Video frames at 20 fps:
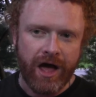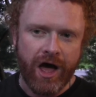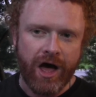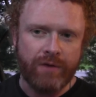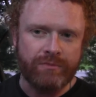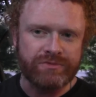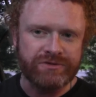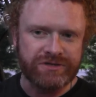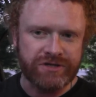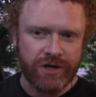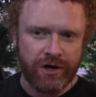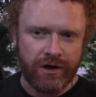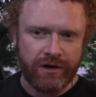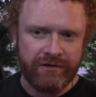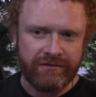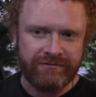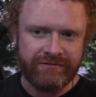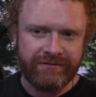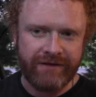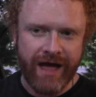
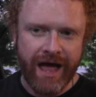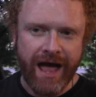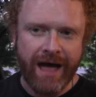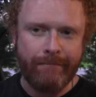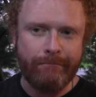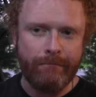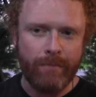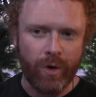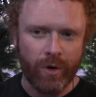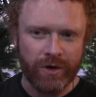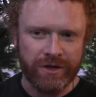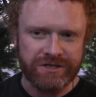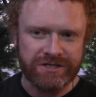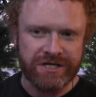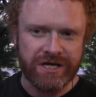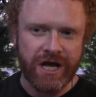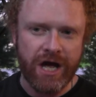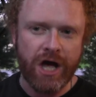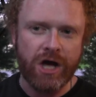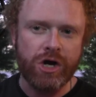observe and
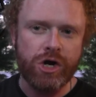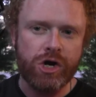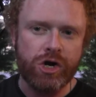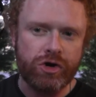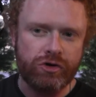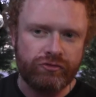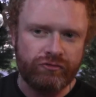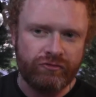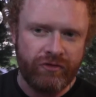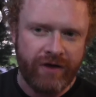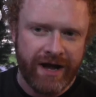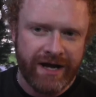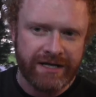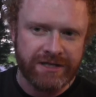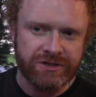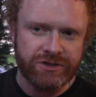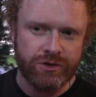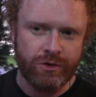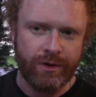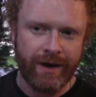monitor and
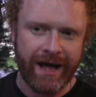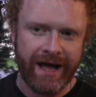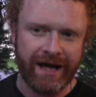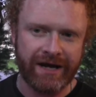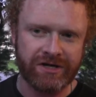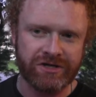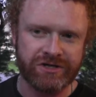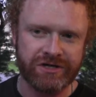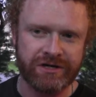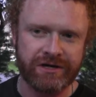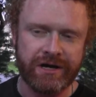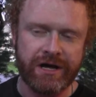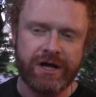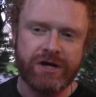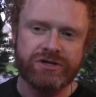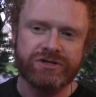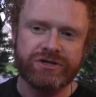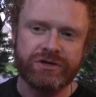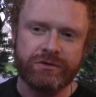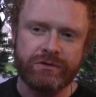correct your action
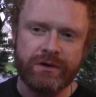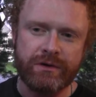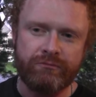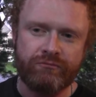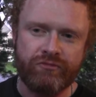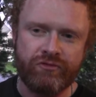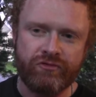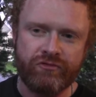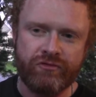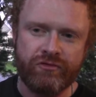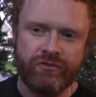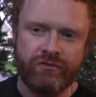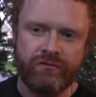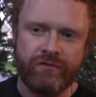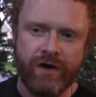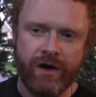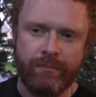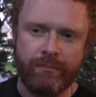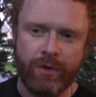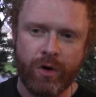so you
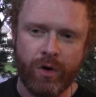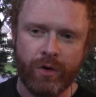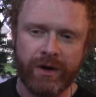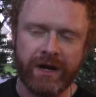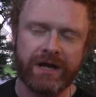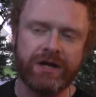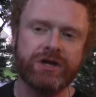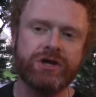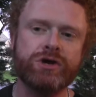improve upon it,